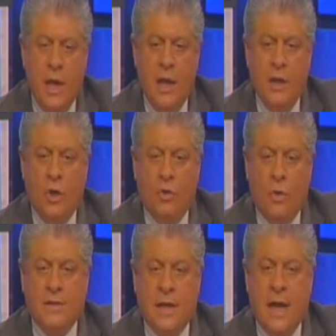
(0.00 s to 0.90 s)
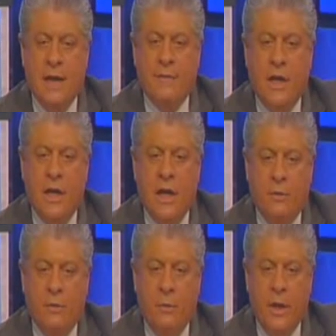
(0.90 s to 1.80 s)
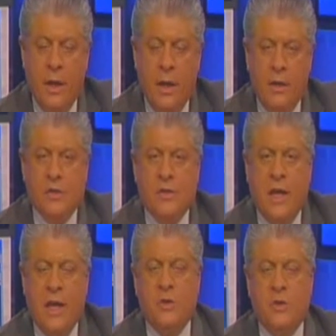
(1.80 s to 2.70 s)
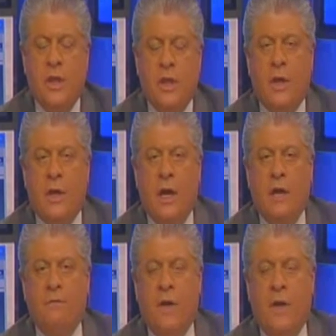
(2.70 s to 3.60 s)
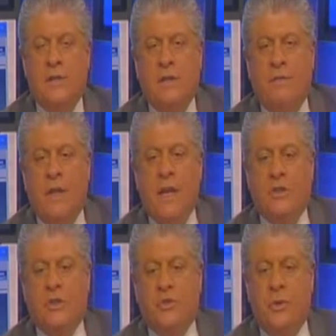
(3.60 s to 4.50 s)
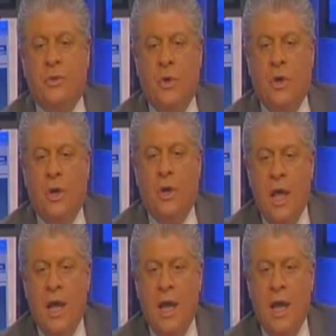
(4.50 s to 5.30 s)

and your right to have a government that stays within the confines of the natural law